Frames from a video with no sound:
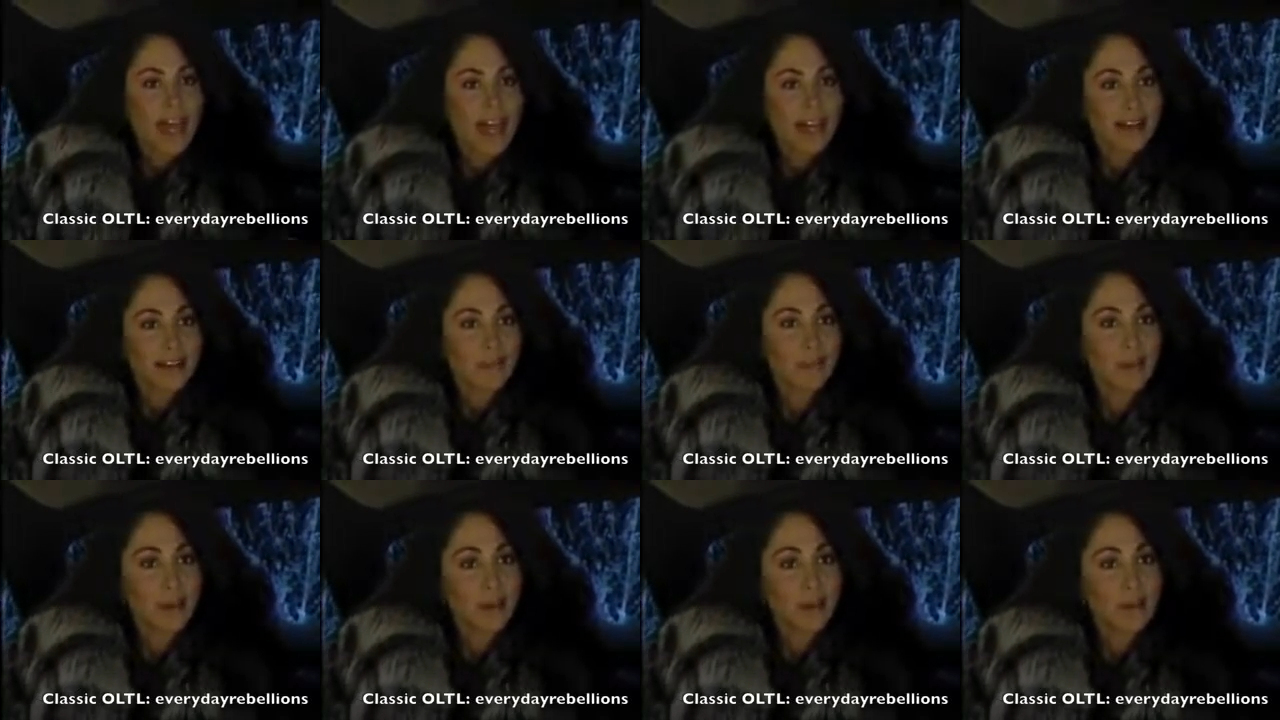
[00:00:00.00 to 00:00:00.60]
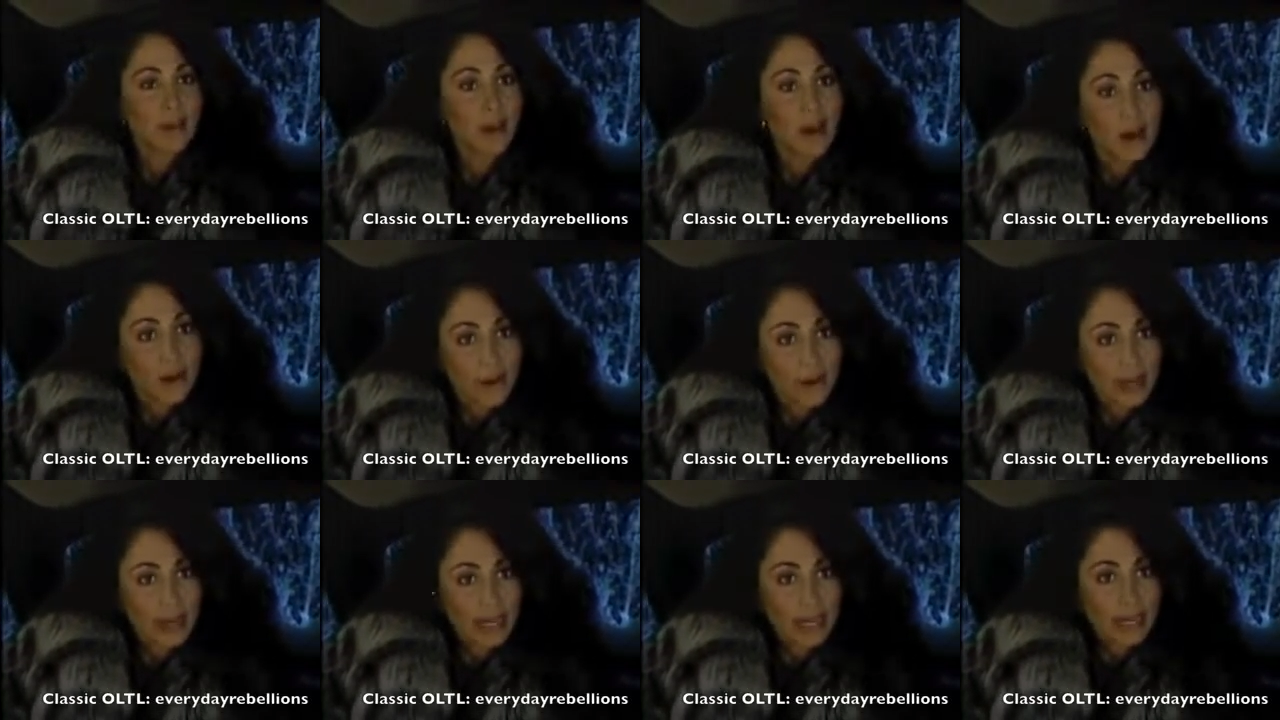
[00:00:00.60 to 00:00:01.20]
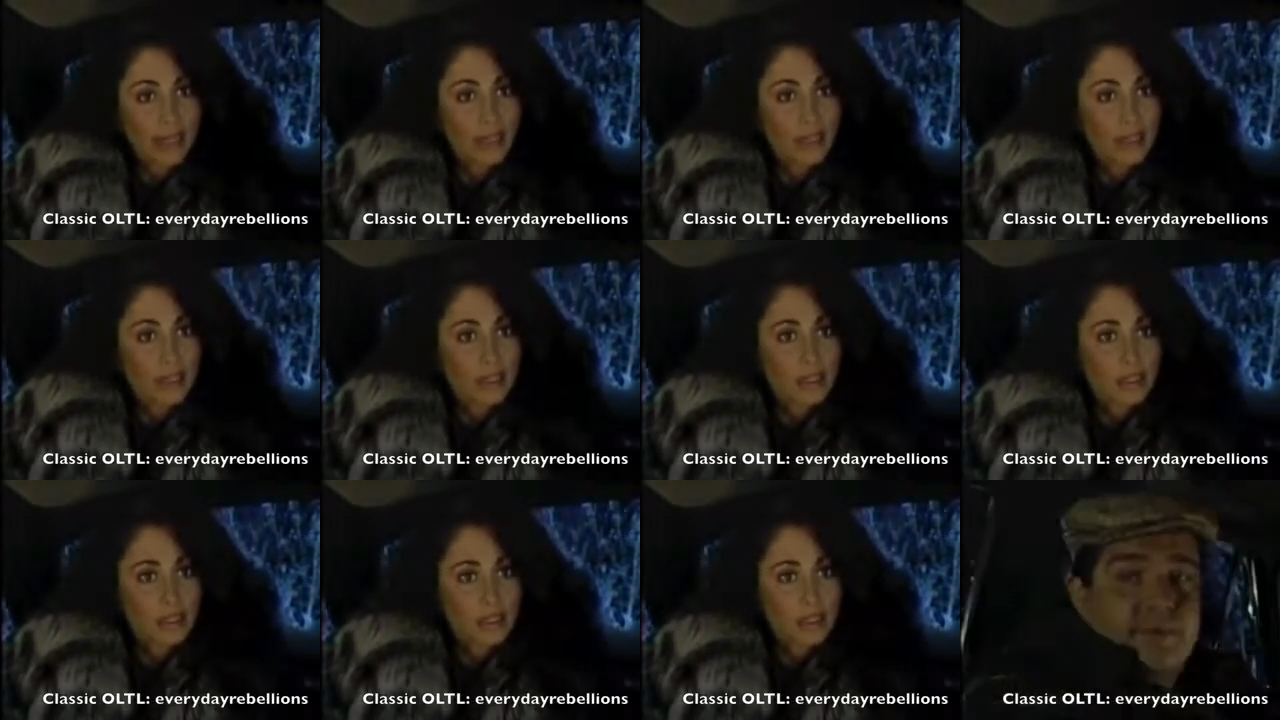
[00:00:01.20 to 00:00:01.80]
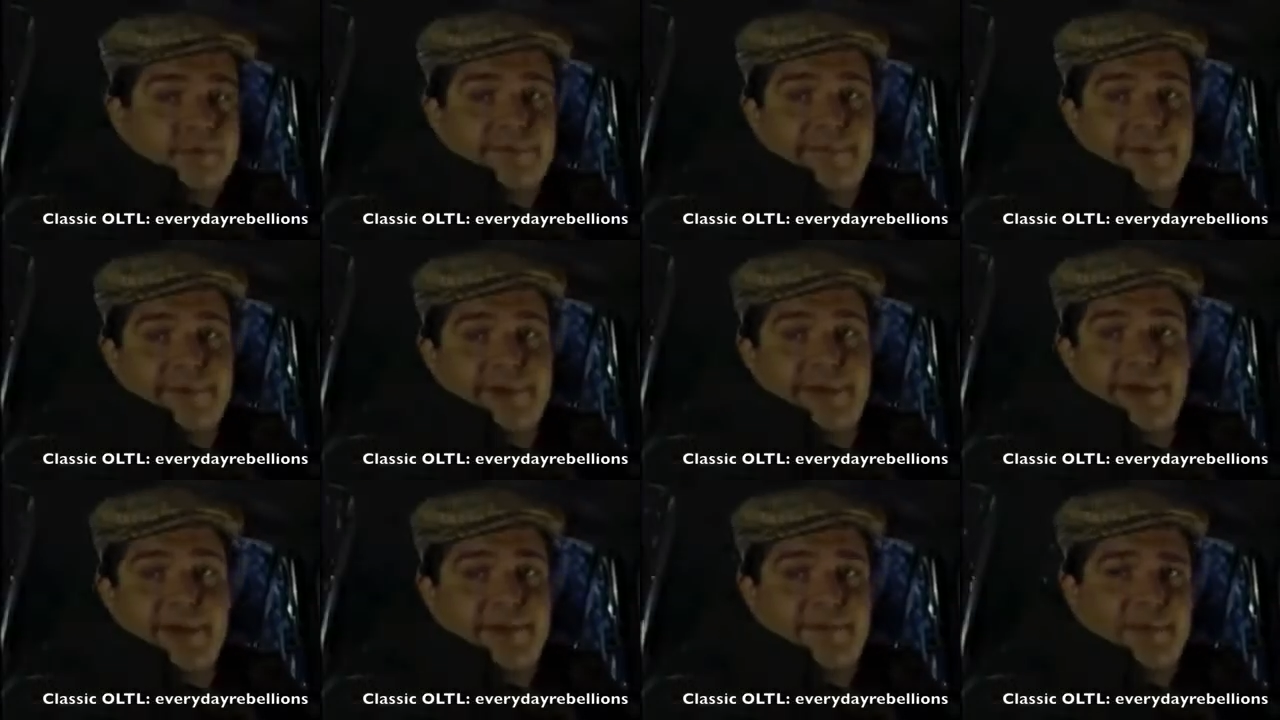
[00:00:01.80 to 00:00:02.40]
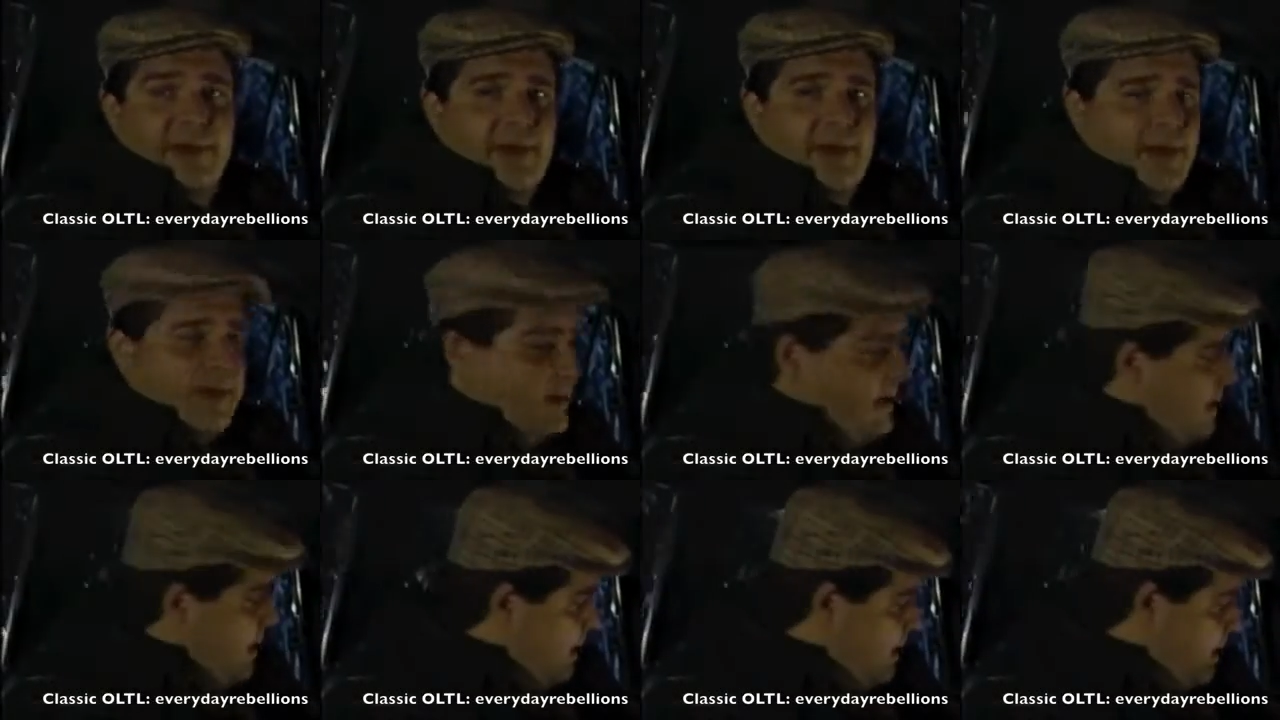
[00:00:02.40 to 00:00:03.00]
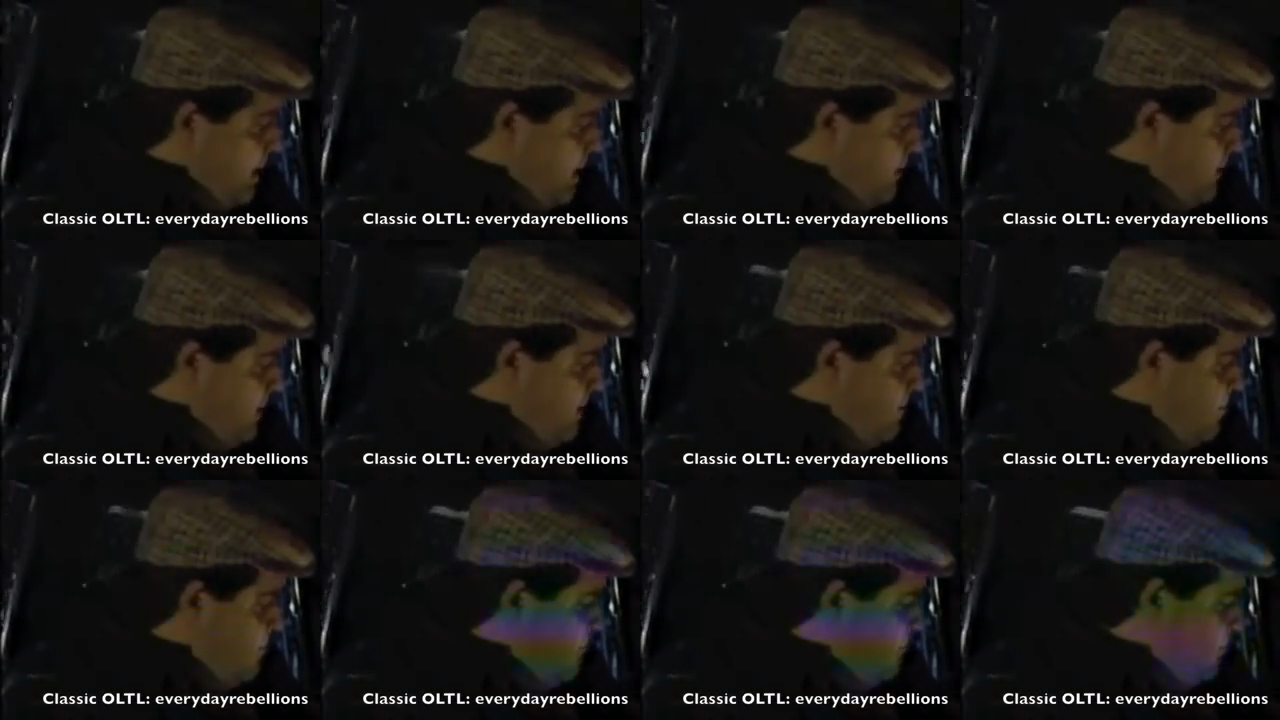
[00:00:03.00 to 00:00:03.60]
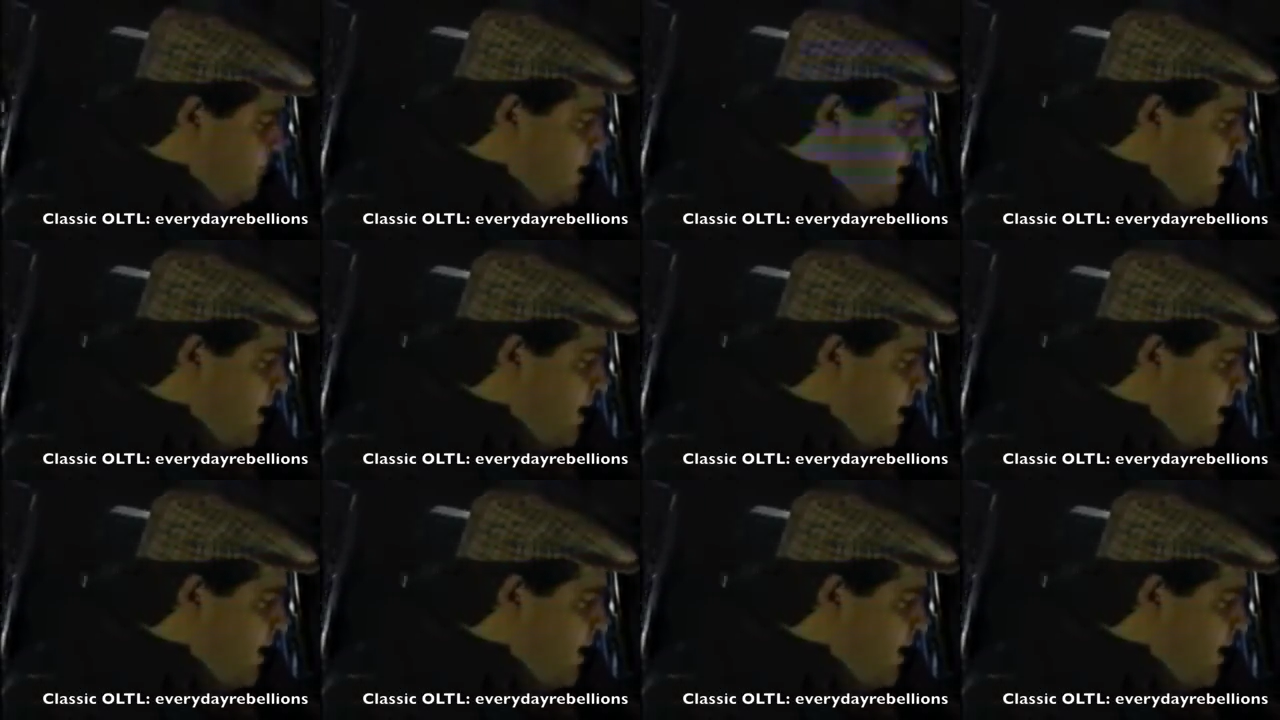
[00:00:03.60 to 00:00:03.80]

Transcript: flight if we don't hurry. Ma'am, uh, I'll keep